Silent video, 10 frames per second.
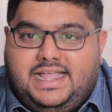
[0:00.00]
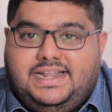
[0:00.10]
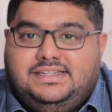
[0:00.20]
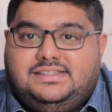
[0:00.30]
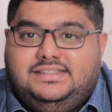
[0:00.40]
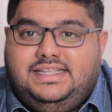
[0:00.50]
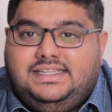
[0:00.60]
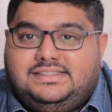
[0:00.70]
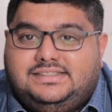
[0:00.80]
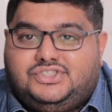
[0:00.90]
Hence,
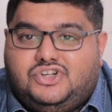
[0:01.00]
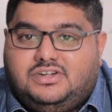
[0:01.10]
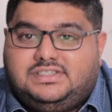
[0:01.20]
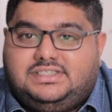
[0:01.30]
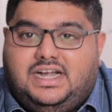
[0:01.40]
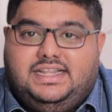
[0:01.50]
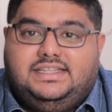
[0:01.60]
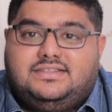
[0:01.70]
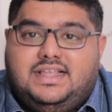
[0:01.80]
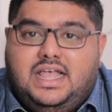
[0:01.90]
these short
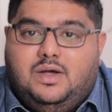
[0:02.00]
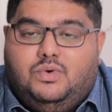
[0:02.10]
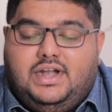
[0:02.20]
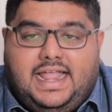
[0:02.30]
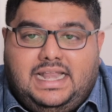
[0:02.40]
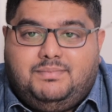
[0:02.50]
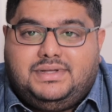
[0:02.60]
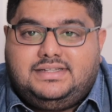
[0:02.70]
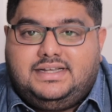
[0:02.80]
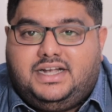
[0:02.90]
studies would help
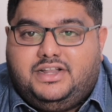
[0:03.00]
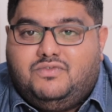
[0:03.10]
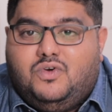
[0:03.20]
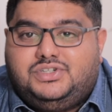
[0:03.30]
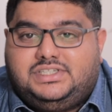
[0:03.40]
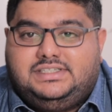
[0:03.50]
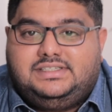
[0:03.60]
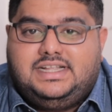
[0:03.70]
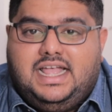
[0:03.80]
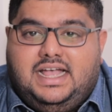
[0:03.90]
us in our devotion